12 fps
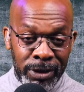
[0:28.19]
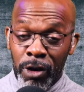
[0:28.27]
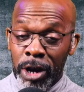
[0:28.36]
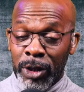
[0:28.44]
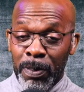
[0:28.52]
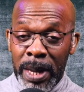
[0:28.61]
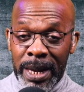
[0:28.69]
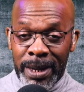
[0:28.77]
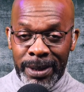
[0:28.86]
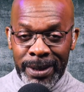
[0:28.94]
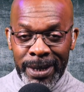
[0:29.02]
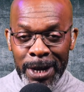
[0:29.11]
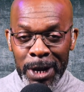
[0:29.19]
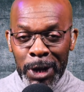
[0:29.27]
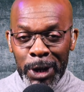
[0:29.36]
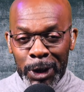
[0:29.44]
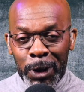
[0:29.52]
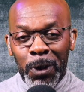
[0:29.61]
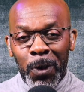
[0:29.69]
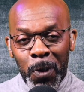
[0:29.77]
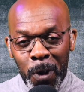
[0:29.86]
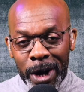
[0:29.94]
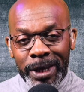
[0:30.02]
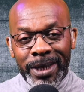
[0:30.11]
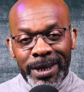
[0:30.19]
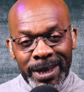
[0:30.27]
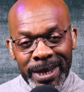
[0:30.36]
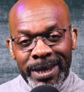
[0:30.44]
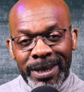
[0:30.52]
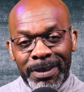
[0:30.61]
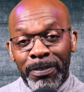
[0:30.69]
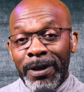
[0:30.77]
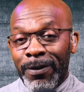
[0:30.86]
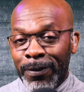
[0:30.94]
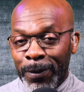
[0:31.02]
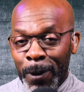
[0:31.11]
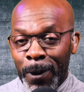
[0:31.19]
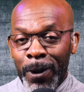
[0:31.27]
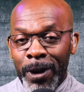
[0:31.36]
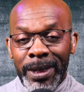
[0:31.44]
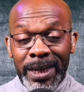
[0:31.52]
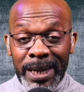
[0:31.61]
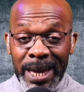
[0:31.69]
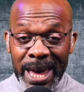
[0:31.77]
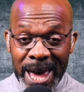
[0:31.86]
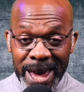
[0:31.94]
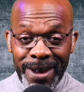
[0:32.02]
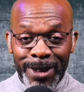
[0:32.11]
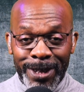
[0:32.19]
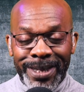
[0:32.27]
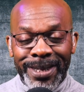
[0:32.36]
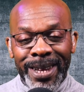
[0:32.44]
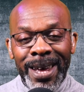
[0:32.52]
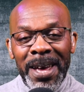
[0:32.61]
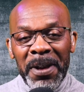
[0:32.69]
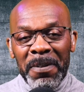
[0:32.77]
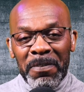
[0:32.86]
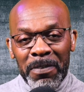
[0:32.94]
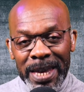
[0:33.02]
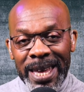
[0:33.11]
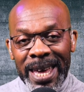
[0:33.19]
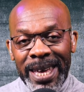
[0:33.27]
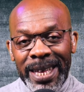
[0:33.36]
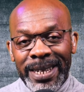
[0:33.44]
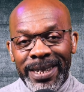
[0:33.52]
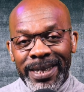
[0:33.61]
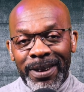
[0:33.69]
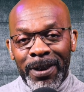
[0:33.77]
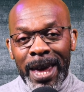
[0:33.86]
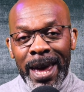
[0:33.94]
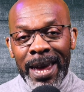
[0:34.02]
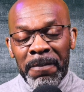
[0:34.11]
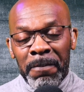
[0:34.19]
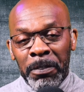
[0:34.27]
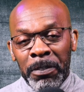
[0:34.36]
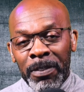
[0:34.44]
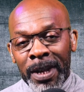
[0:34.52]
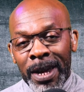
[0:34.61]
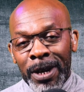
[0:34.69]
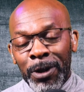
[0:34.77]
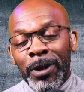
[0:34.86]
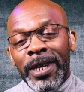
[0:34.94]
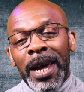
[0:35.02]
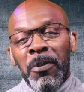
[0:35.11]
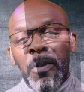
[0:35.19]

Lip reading: Trust me, you'll want this before the chaos begins, okay? Good day and